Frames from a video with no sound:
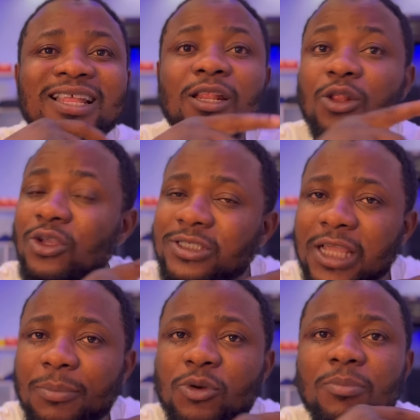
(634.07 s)
they lost
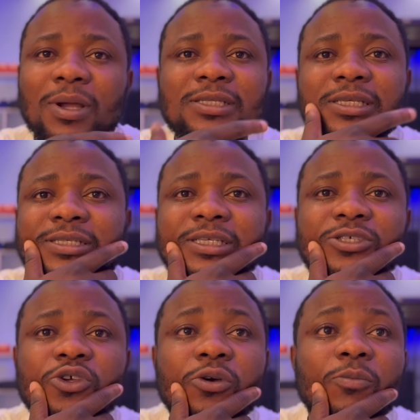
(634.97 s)
their properties
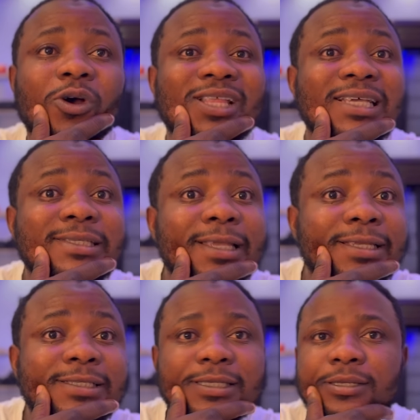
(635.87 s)
in some other
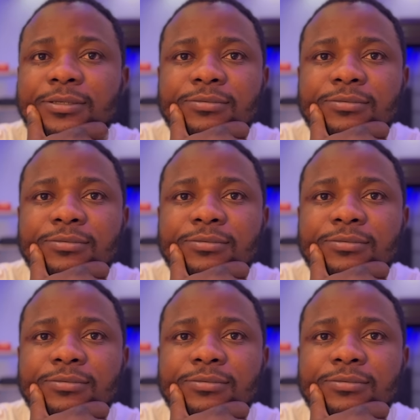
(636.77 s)
states.